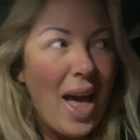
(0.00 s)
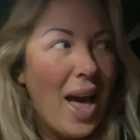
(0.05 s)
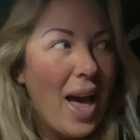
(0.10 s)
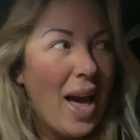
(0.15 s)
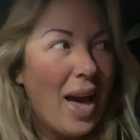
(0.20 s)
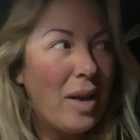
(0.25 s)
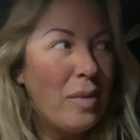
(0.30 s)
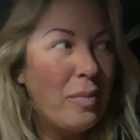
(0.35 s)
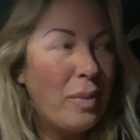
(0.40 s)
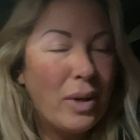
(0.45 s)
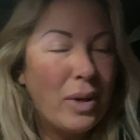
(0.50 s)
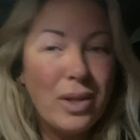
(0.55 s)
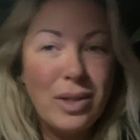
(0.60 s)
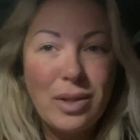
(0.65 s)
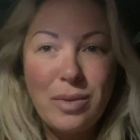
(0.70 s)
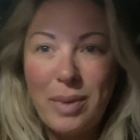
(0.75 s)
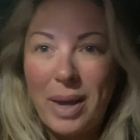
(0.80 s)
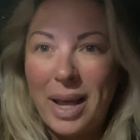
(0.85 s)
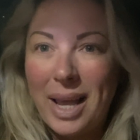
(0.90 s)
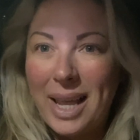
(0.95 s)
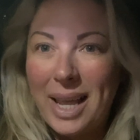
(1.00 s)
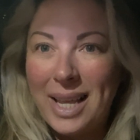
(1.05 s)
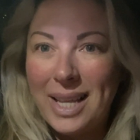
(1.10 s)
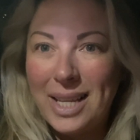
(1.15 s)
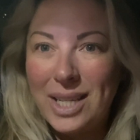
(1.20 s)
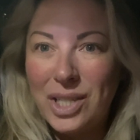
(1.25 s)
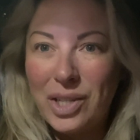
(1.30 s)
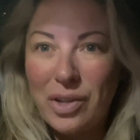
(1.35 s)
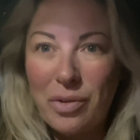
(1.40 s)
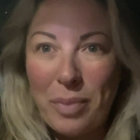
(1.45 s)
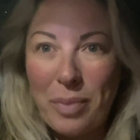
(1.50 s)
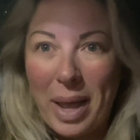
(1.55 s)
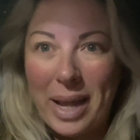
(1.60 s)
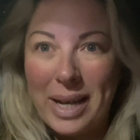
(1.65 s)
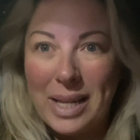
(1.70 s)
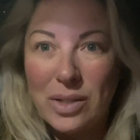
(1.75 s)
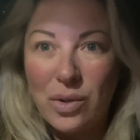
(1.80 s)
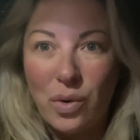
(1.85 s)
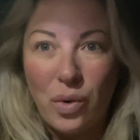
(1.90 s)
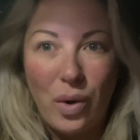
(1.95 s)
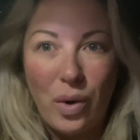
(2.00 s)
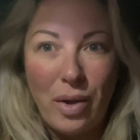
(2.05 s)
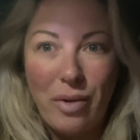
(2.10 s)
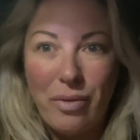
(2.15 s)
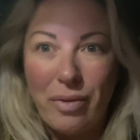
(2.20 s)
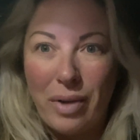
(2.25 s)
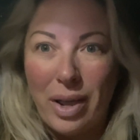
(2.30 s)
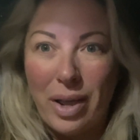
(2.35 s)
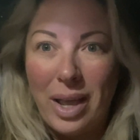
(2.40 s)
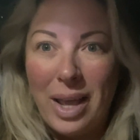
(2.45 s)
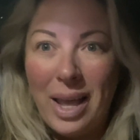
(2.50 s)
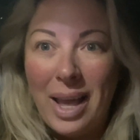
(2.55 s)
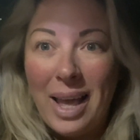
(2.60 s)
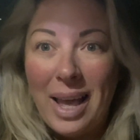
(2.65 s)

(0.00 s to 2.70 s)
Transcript: and because my shift pattern is all over,